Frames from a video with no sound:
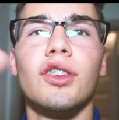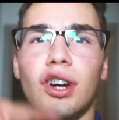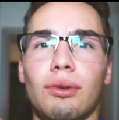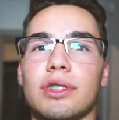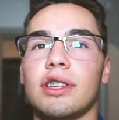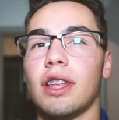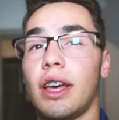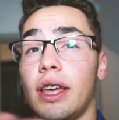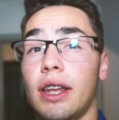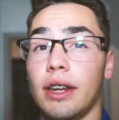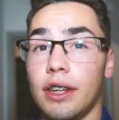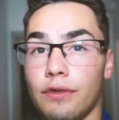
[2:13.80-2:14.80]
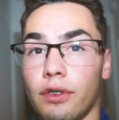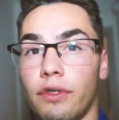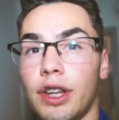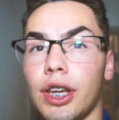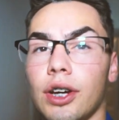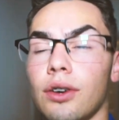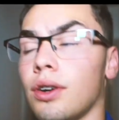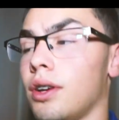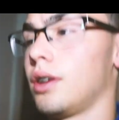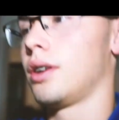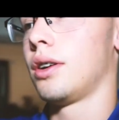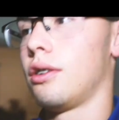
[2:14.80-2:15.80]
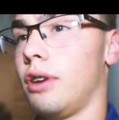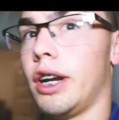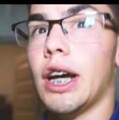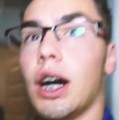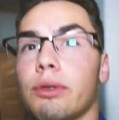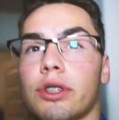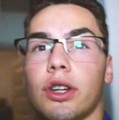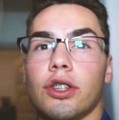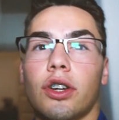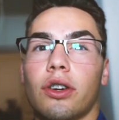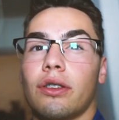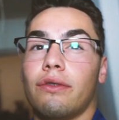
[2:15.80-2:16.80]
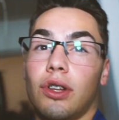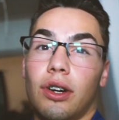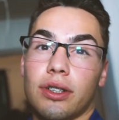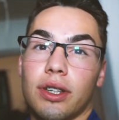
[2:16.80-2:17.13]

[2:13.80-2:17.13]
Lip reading: Y'all will see that in a different video. Right now, I'm just gonna show y'all the vlog